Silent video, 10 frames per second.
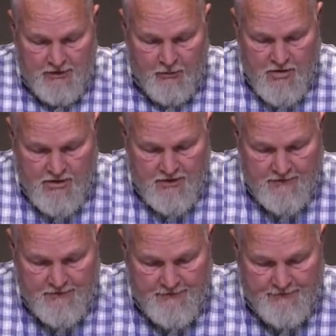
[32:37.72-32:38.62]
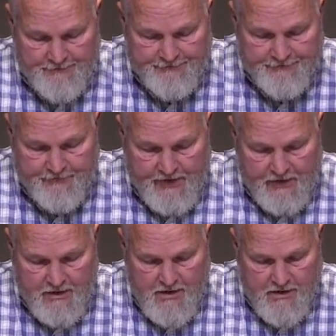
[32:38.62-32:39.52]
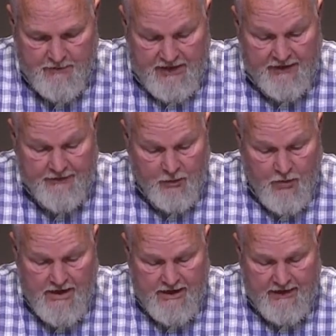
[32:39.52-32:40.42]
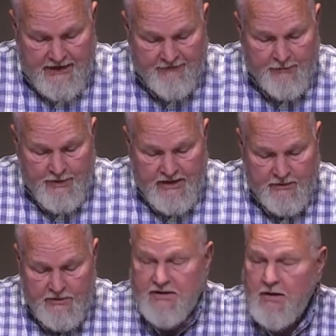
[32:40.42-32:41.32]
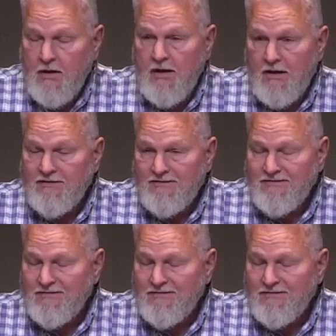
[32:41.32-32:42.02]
I wonder. But either way, everybody was in awe.